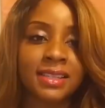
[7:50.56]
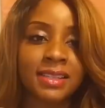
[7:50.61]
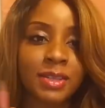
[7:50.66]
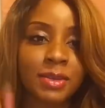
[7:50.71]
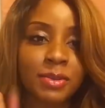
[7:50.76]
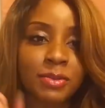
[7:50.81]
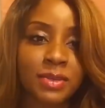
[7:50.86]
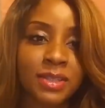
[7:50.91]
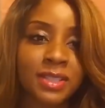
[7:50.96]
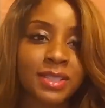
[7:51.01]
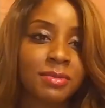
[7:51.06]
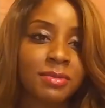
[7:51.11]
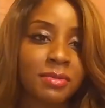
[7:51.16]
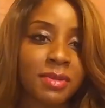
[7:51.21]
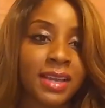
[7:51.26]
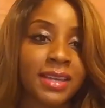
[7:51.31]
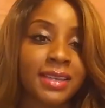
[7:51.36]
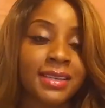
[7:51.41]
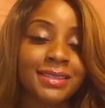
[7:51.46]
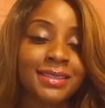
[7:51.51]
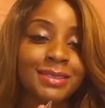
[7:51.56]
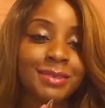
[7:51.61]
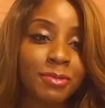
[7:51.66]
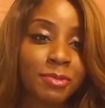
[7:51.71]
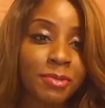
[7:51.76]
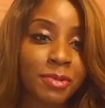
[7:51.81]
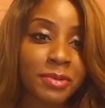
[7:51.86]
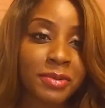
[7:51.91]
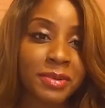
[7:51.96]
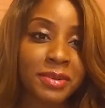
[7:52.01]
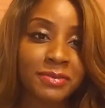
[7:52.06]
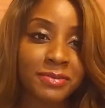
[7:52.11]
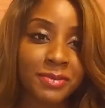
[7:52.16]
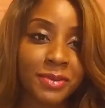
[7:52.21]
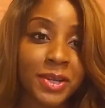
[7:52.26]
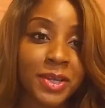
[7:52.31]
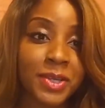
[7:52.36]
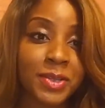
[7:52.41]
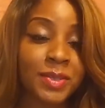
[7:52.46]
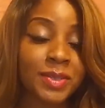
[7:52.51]
The reason why he's ordering
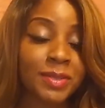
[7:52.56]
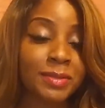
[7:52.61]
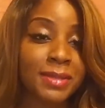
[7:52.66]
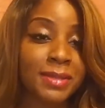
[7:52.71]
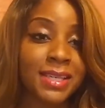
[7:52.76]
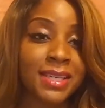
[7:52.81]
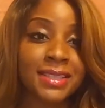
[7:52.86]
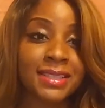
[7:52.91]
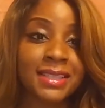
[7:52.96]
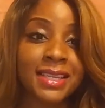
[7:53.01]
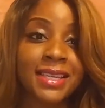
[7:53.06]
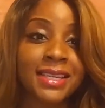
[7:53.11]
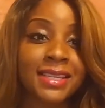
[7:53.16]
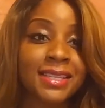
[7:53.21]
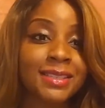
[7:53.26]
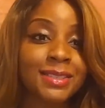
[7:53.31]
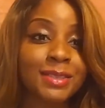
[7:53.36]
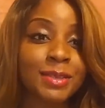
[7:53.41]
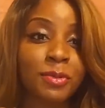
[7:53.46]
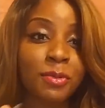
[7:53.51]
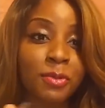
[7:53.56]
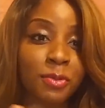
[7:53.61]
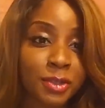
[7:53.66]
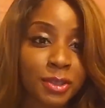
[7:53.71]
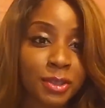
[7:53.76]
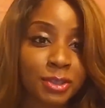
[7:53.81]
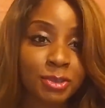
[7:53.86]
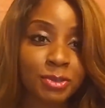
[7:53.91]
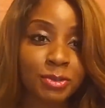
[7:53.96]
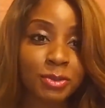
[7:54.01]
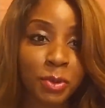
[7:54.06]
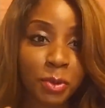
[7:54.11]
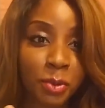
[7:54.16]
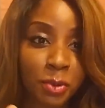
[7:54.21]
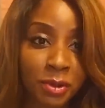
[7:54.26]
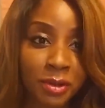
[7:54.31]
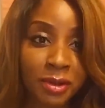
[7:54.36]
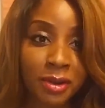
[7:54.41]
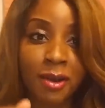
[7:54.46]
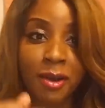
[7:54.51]
for you is because he doesn't want you to
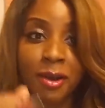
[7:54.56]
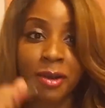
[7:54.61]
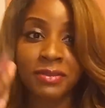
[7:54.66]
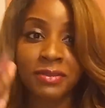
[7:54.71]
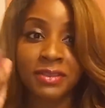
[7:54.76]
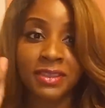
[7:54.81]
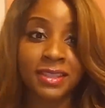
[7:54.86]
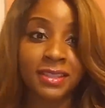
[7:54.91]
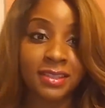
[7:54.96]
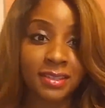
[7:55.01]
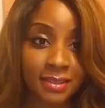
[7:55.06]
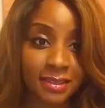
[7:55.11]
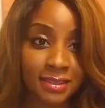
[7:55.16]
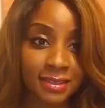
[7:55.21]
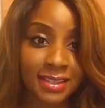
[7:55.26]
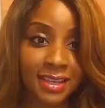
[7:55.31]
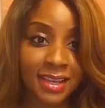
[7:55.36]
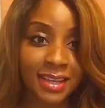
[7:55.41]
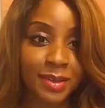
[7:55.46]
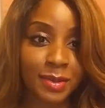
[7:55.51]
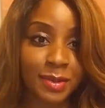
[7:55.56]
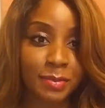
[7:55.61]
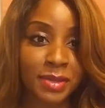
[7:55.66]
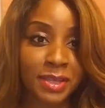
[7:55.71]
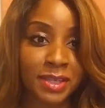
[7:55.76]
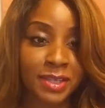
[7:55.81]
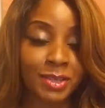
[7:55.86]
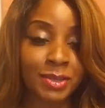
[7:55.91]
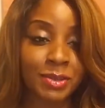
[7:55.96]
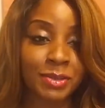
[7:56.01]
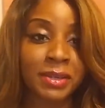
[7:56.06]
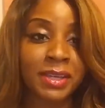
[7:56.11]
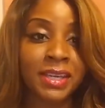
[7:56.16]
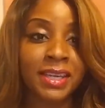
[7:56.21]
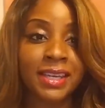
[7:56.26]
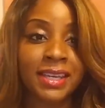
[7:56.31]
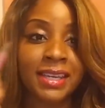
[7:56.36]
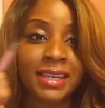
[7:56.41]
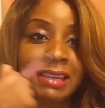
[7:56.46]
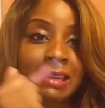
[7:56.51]
order off the other side of the menu.
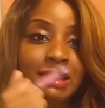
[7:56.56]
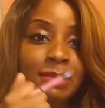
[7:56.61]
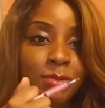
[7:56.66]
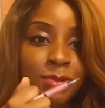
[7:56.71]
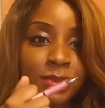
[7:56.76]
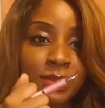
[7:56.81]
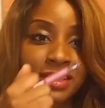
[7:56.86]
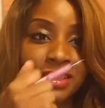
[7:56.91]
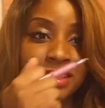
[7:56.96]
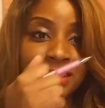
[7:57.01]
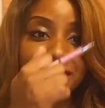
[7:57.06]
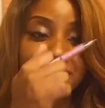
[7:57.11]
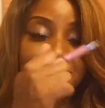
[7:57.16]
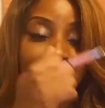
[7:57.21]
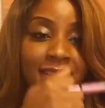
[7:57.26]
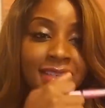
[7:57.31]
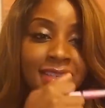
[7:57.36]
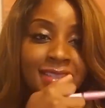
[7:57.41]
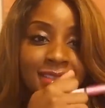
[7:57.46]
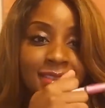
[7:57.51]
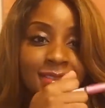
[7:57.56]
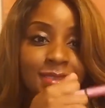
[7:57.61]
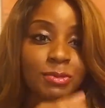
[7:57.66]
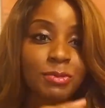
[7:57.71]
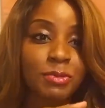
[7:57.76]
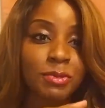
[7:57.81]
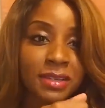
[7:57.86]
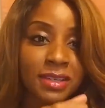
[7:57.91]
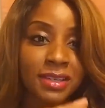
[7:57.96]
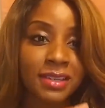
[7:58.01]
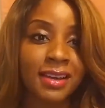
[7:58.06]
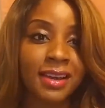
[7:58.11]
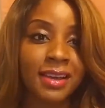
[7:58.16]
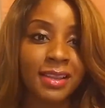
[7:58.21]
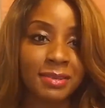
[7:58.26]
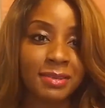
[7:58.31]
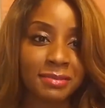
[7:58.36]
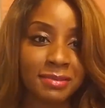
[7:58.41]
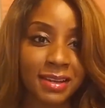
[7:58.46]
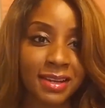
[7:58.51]
He wants to stick in the
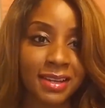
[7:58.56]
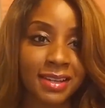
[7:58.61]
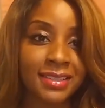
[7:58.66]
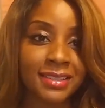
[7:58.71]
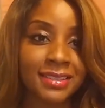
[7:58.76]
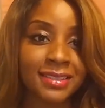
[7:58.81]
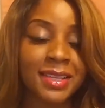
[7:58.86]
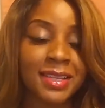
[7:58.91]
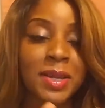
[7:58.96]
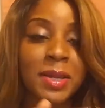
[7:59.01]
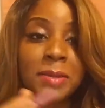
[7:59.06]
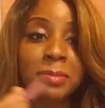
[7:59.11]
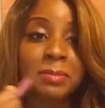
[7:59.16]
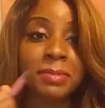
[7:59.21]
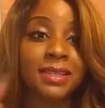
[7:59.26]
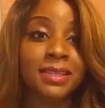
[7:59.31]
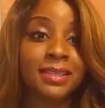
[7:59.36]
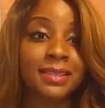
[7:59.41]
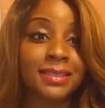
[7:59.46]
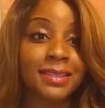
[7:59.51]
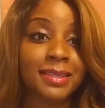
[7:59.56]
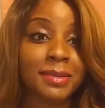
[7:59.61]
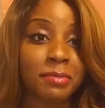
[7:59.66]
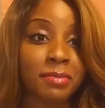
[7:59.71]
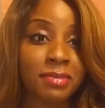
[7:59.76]
$20 range because he's